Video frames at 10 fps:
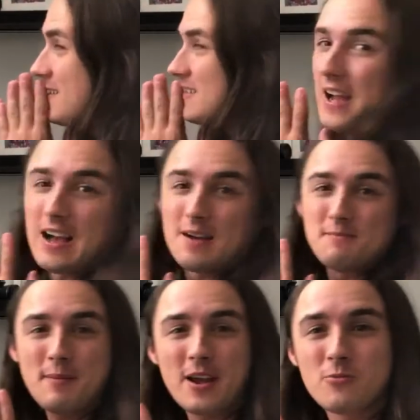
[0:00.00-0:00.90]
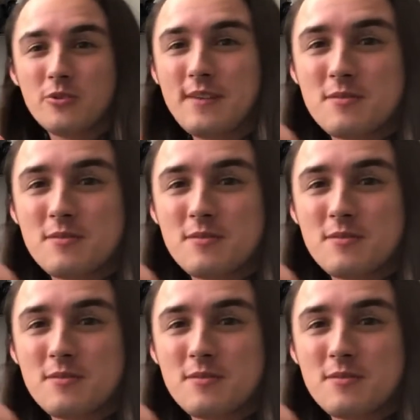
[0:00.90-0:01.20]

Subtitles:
Maybe I won't even